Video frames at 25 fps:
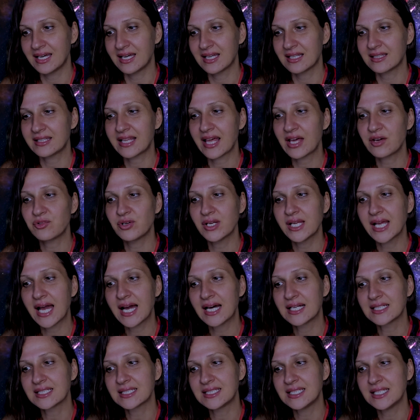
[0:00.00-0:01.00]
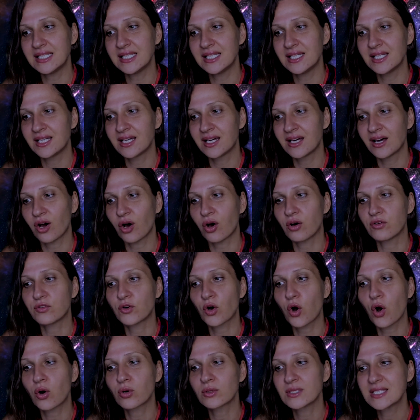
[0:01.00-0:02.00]
Their reality of
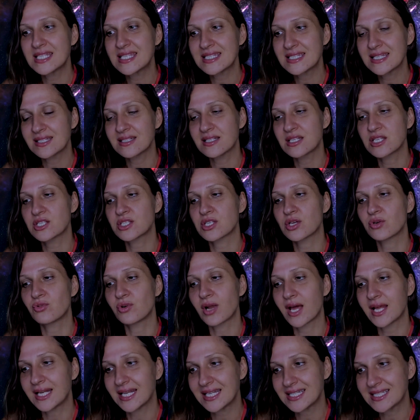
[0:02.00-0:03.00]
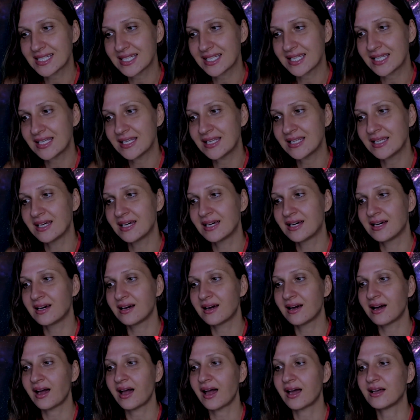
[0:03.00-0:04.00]
constant serenity
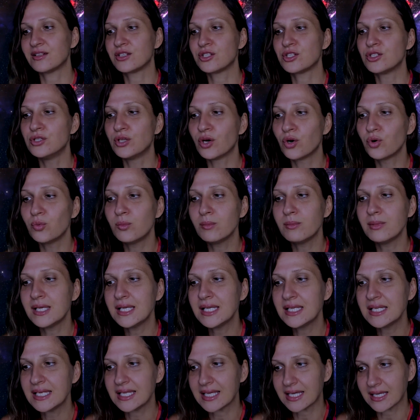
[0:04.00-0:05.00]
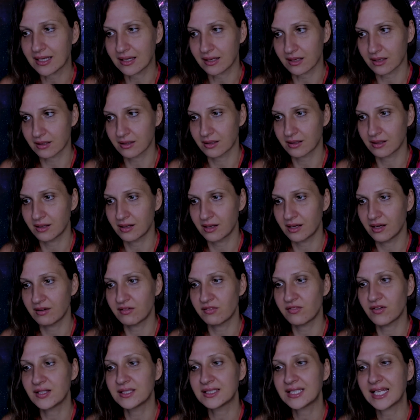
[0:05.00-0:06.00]
and no meaning
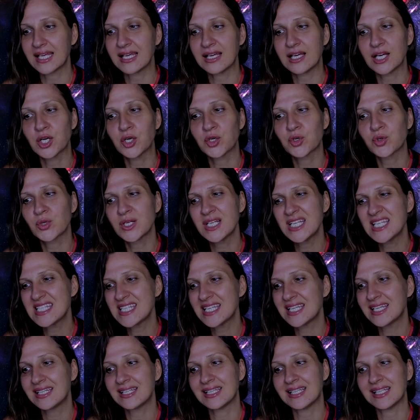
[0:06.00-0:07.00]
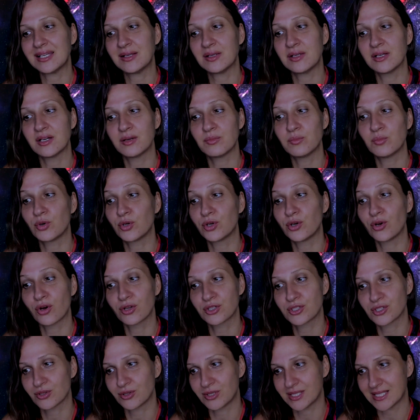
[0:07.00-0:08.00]
felt increasingly
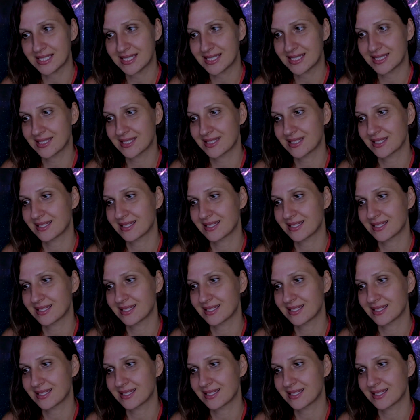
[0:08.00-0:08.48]
monotonous.